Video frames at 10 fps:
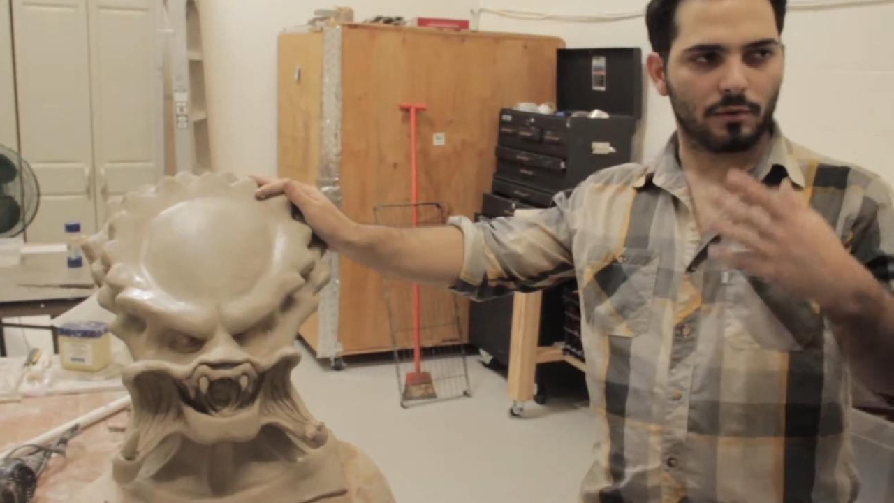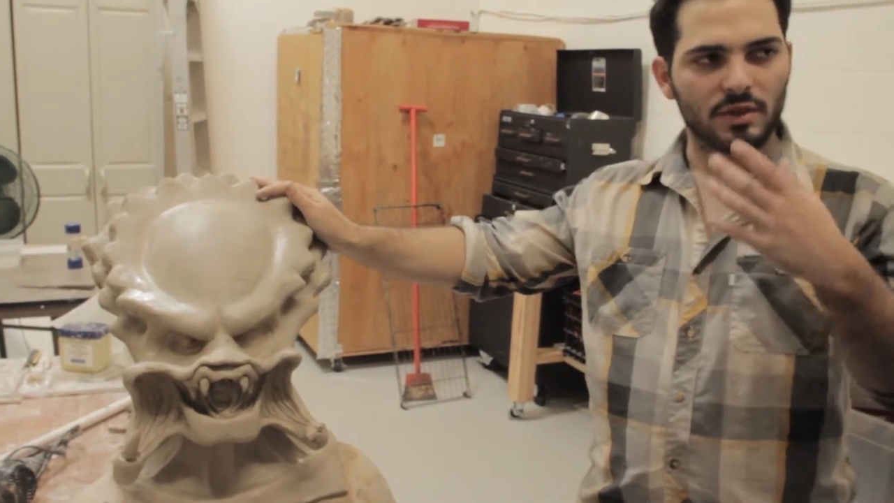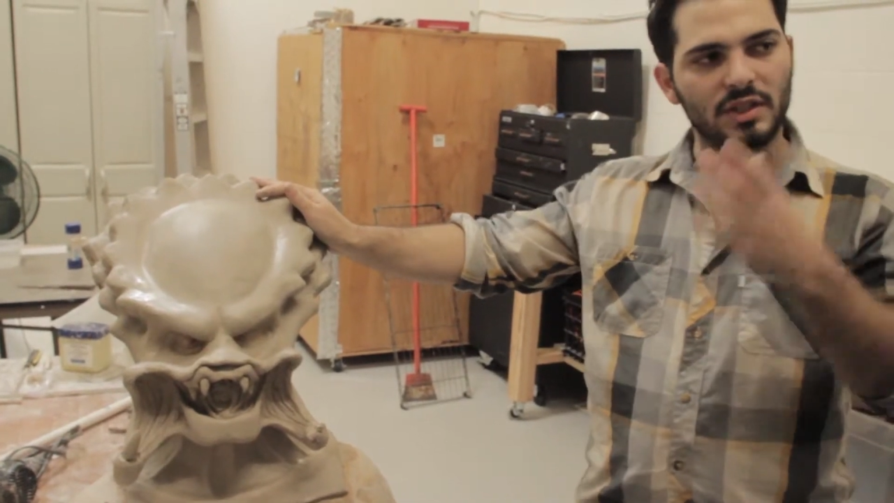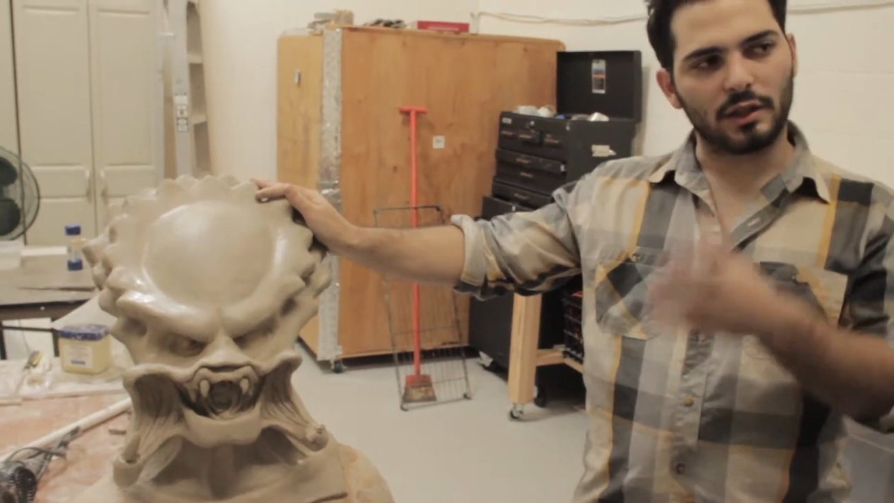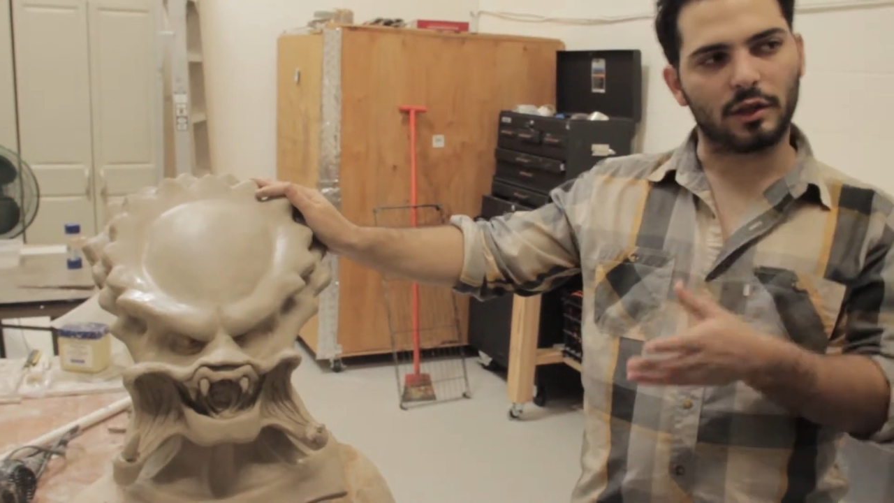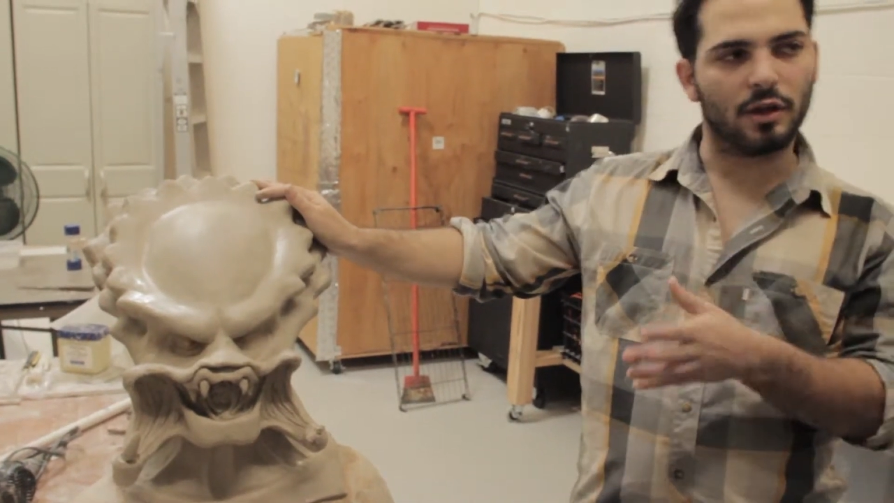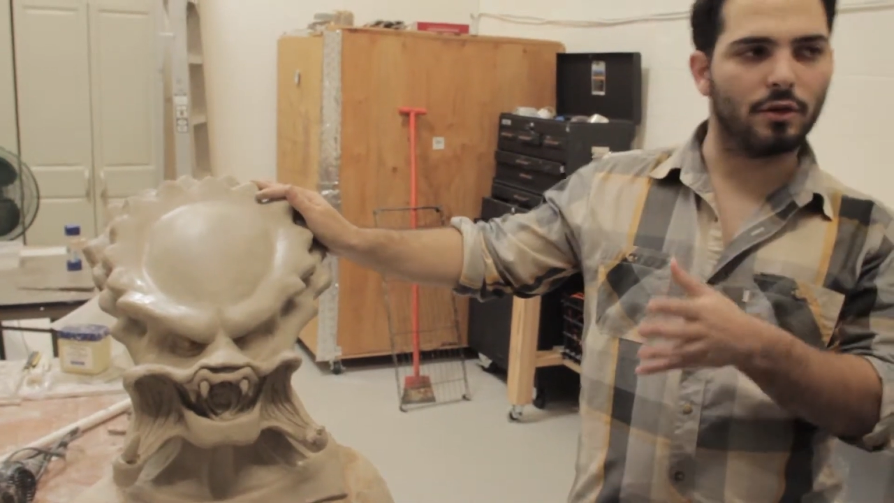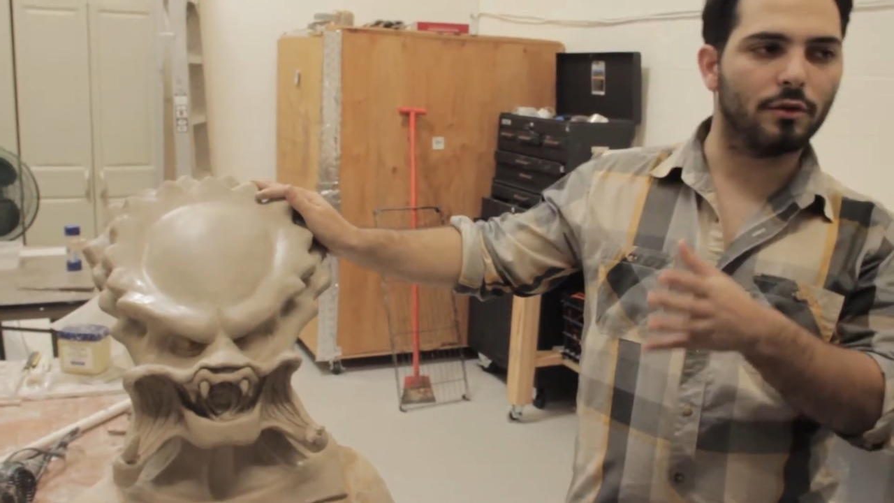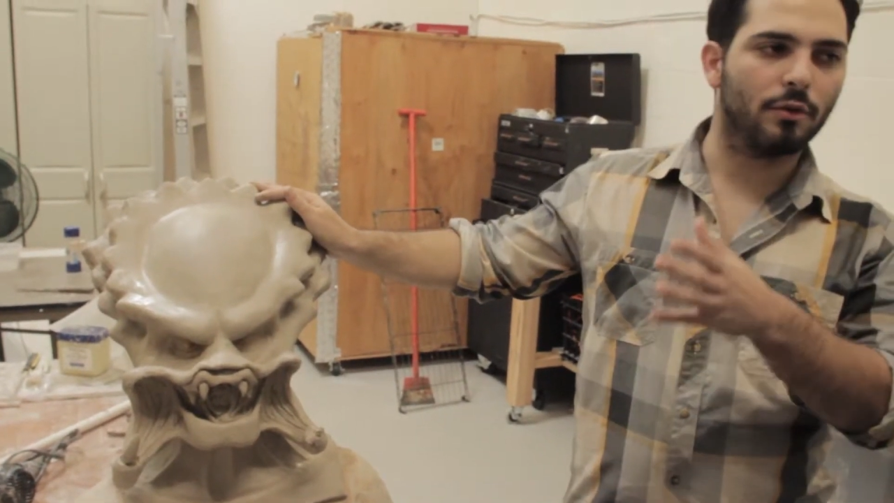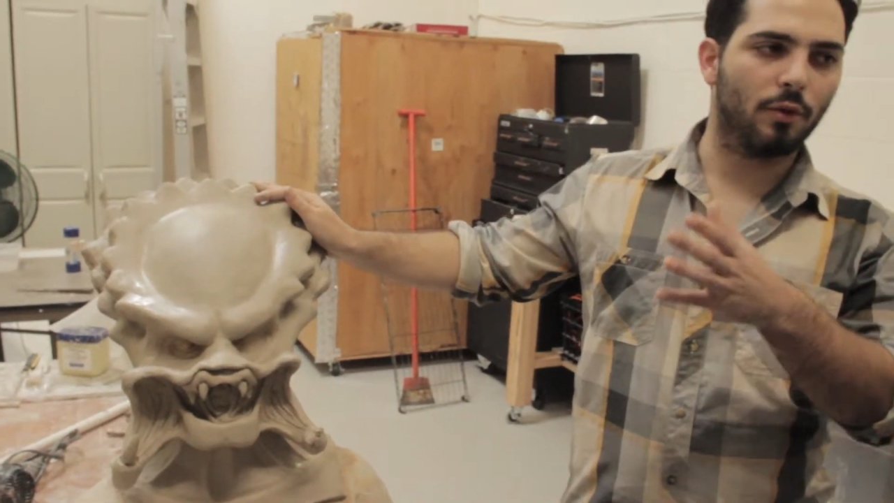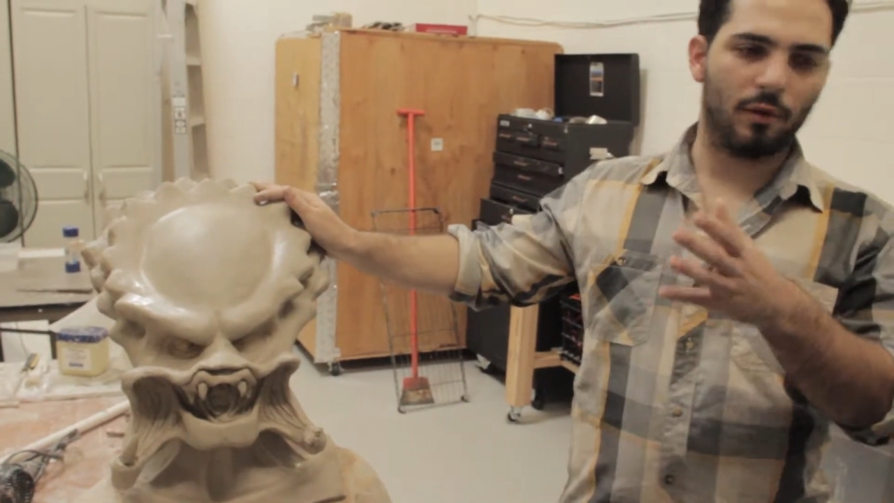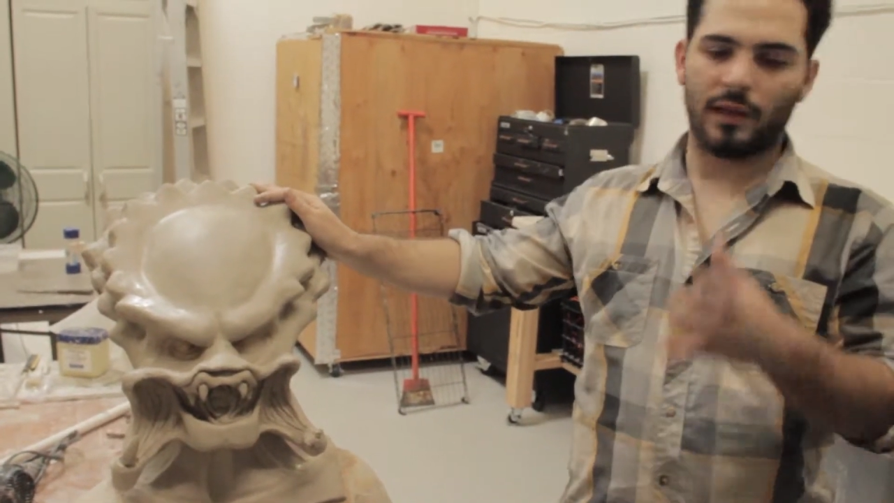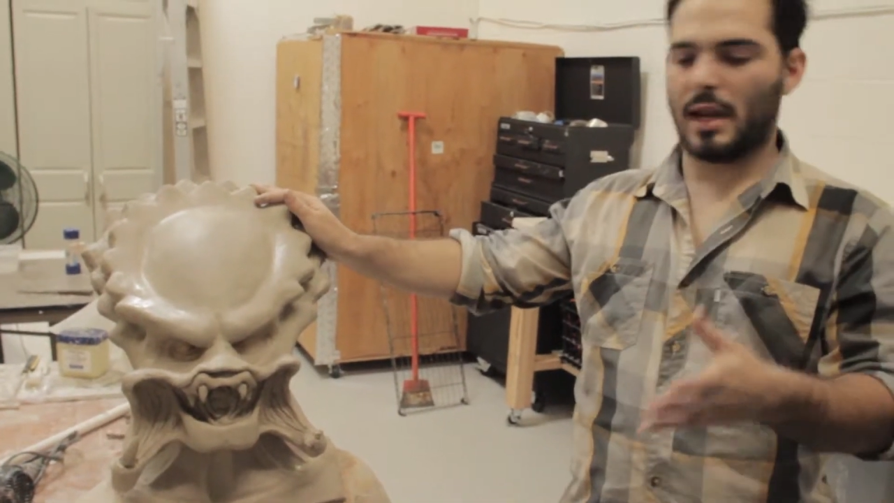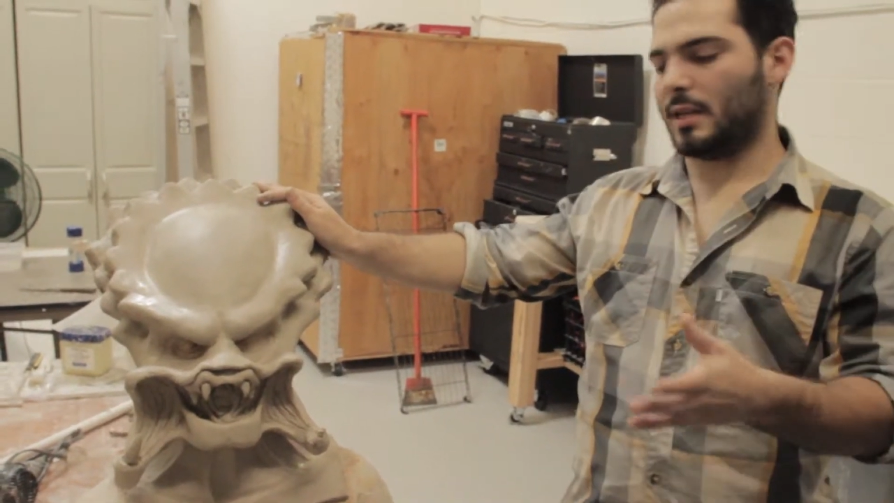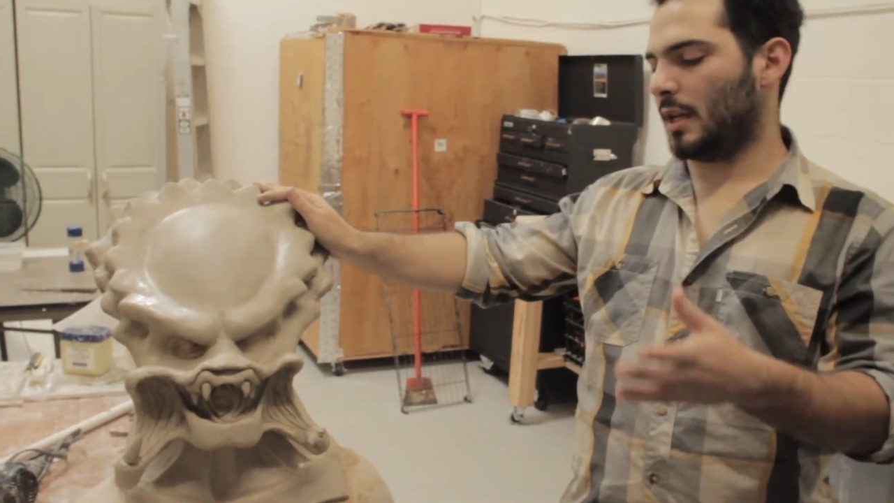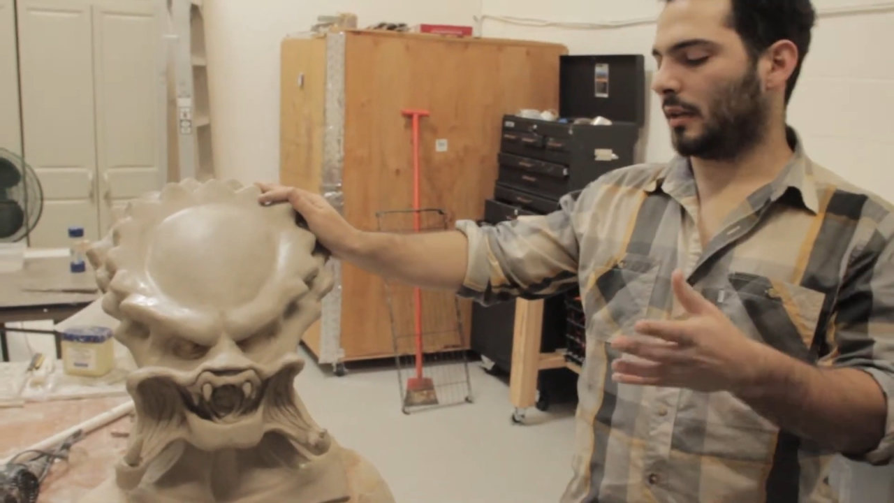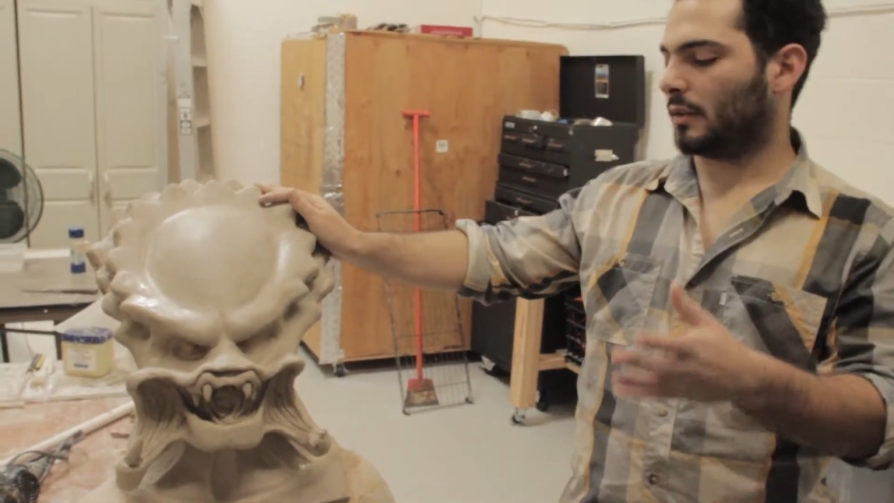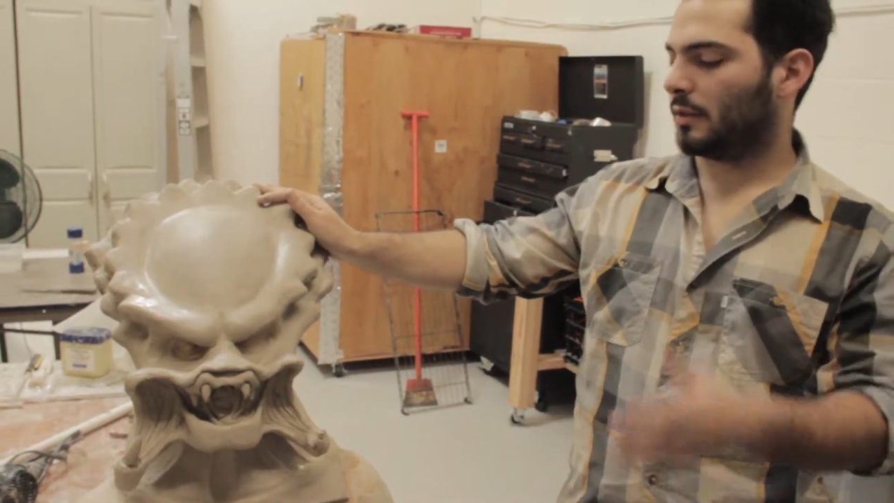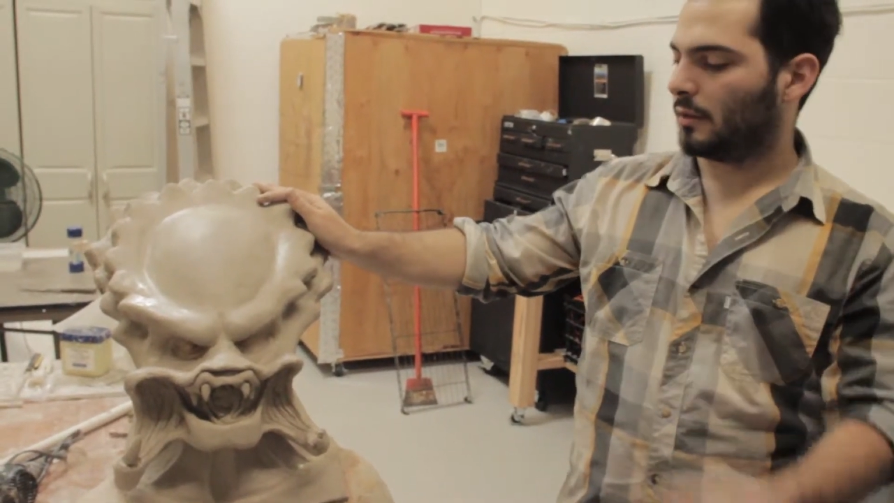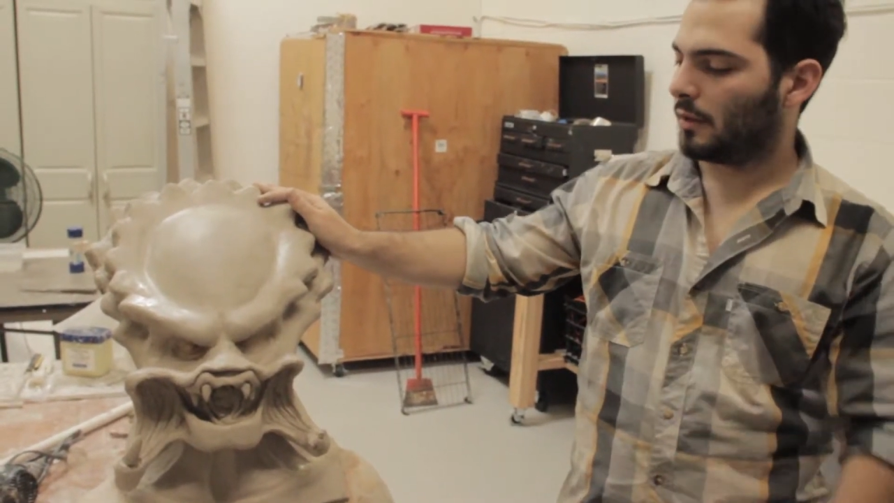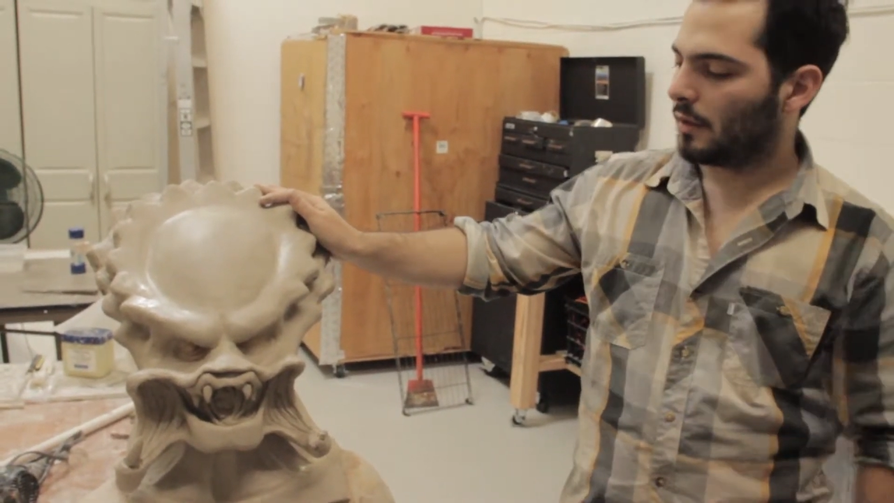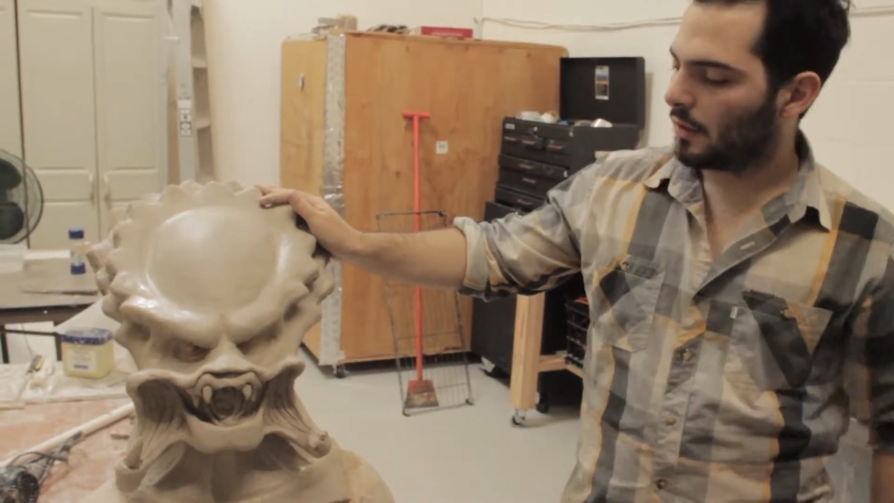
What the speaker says: silicone or latex.